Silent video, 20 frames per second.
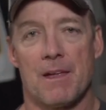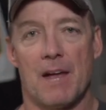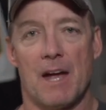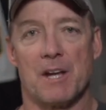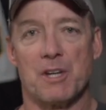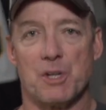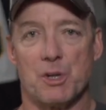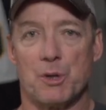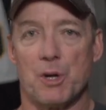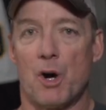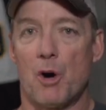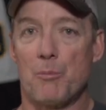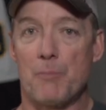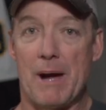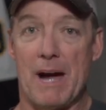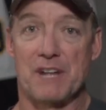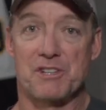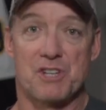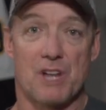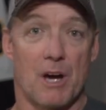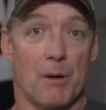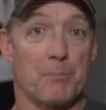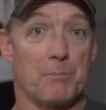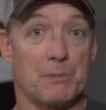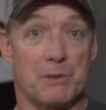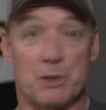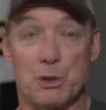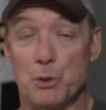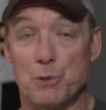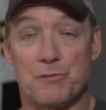and you don't match
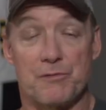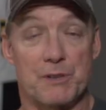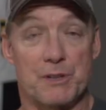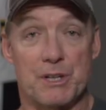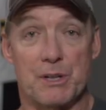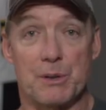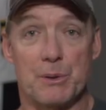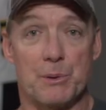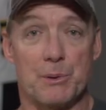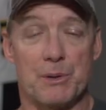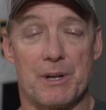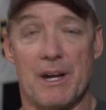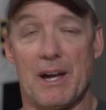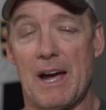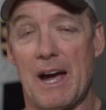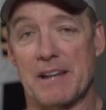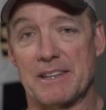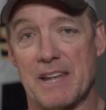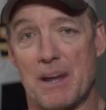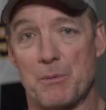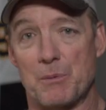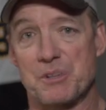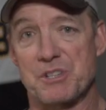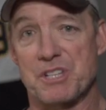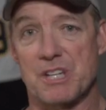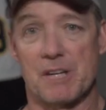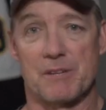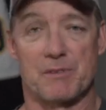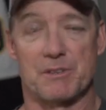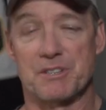up dude for dude at that
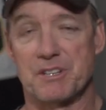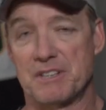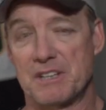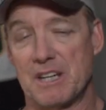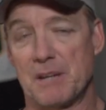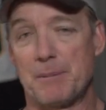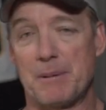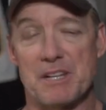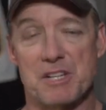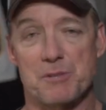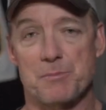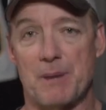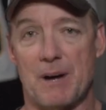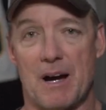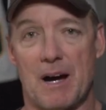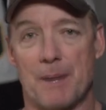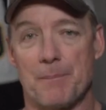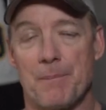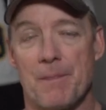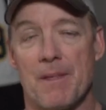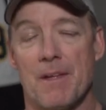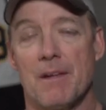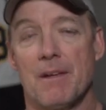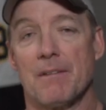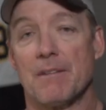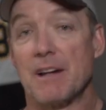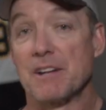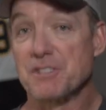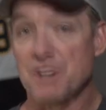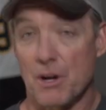receiver to DB spot,
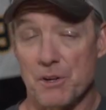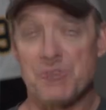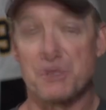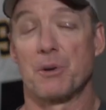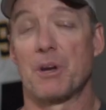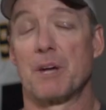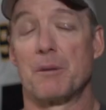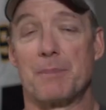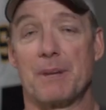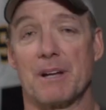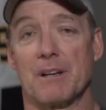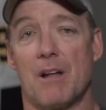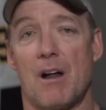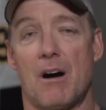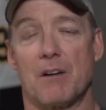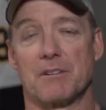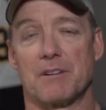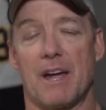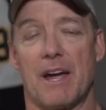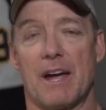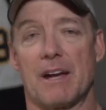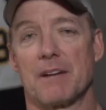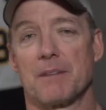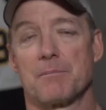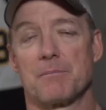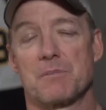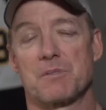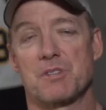that's also going to be a long day.